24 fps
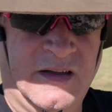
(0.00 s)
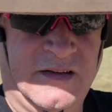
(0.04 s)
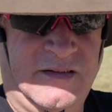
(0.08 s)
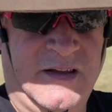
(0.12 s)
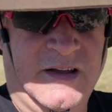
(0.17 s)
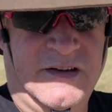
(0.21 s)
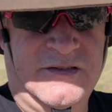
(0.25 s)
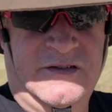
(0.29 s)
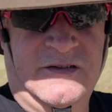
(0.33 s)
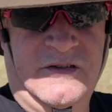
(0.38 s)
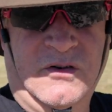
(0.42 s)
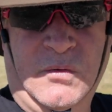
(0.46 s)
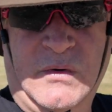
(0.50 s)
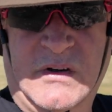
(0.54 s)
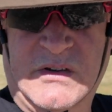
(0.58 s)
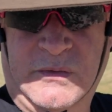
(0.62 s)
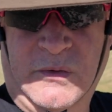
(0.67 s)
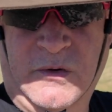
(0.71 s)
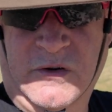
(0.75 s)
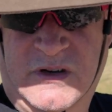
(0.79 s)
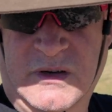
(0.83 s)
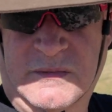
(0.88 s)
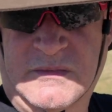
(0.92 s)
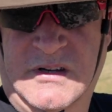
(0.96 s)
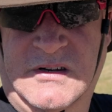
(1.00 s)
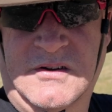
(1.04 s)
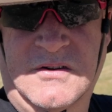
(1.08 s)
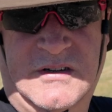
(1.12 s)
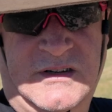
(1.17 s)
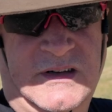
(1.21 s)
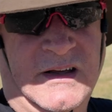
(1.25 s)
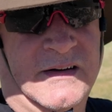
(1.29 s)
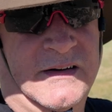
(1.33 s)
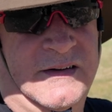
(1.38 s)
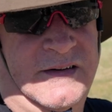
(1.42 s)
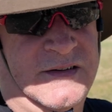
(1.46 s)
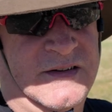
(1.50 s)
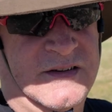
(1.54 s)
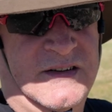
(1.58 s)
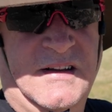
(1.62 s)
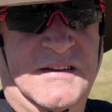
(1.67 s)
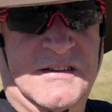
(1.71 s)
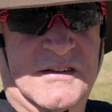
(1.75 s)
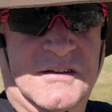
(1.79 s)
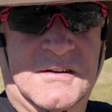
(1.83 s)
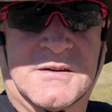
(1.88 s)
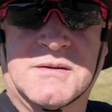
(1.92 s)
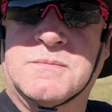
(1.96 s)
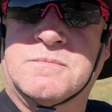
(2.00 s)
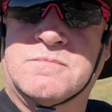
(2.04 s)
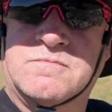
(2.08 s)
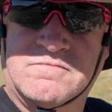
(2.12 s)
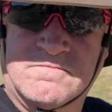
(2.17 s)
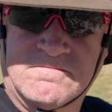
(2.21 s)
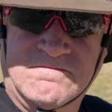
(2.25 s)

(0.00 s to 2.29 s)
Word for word: a dungeon always welcomes the new skeletons, doesn't it?